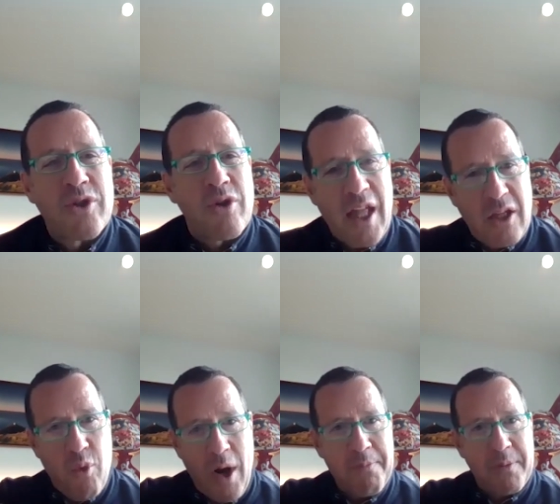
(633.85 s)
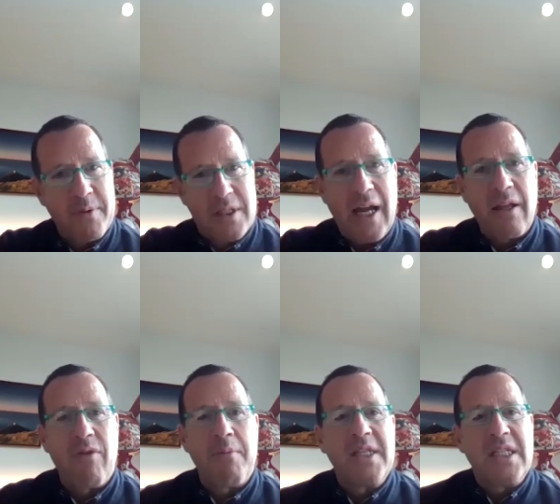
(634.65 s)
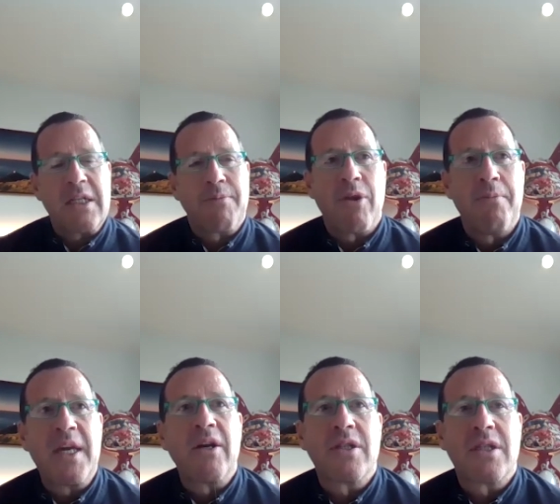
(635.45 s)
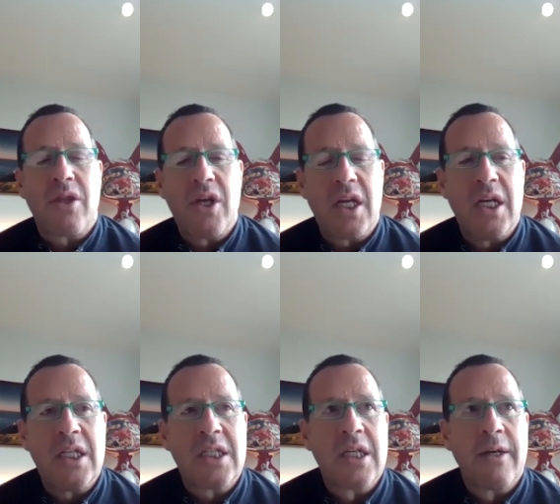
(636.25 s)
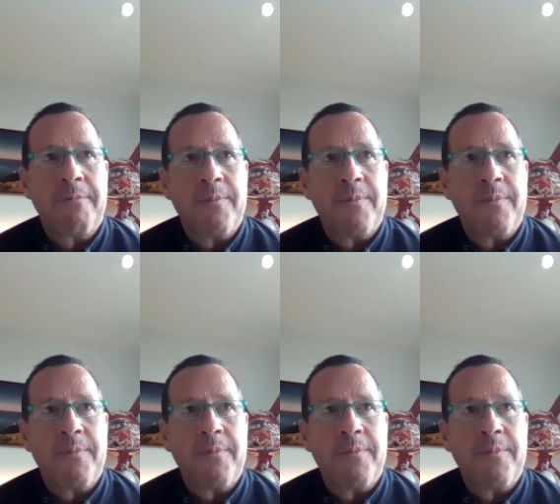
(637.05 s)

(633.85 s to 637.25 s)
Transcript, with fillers: So that's one side of the business. But the biggest thing is